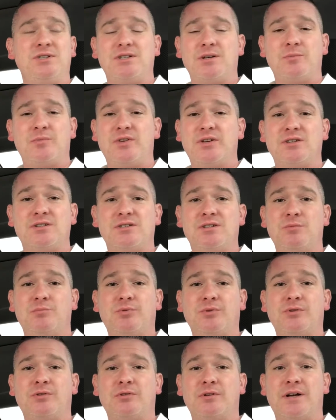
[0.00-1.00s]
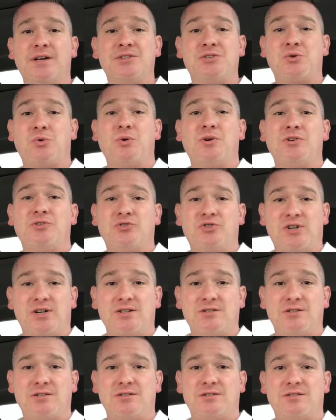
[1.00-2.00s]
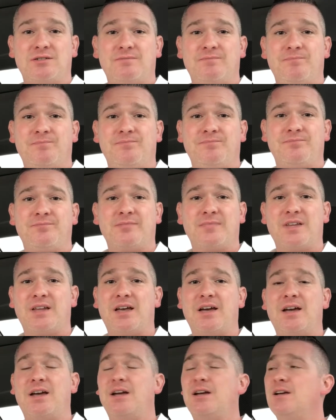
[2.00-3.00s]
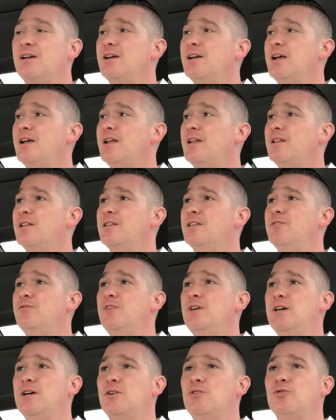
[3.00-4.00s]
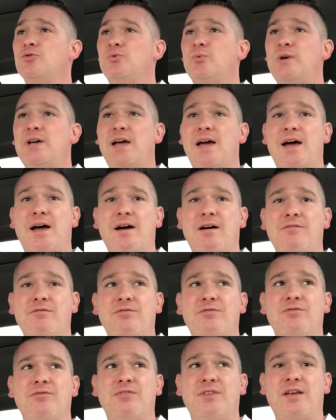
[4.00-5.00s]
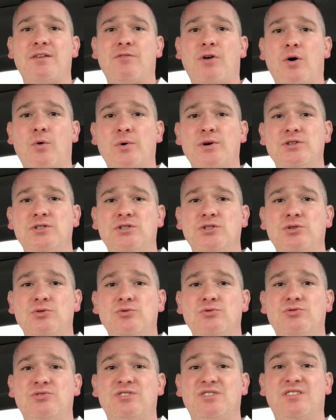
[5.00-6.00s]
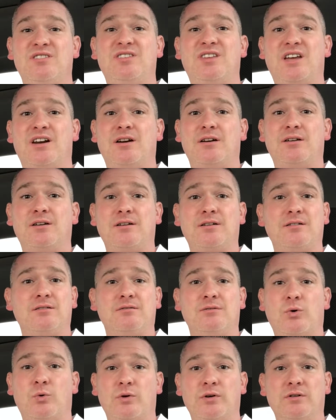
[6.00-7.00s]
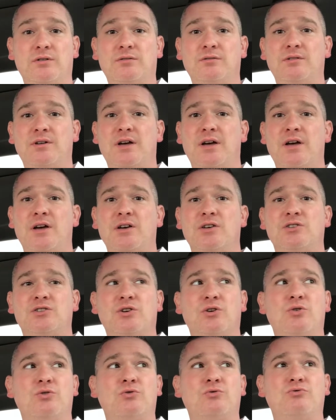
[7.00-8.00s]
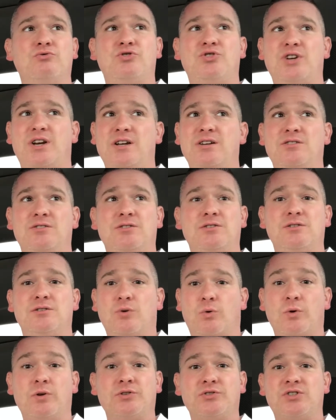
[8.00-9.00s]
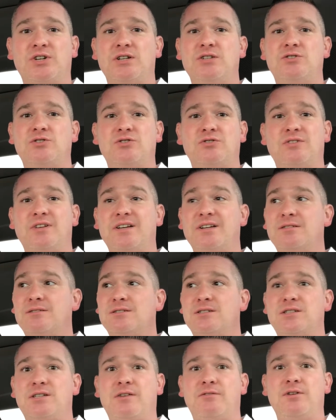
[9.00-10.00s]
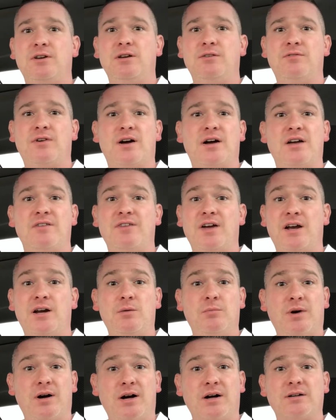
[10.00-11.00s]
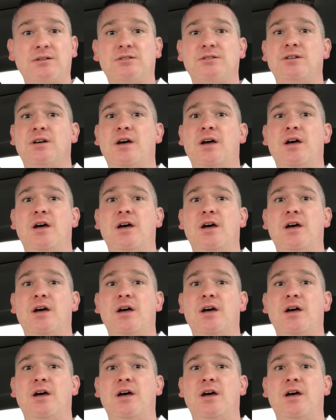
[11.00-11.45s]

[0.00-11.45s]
something as simple as oil changes. Like the vehicles we have, they've always used synthetic oil. So oil changes are like $75-$80.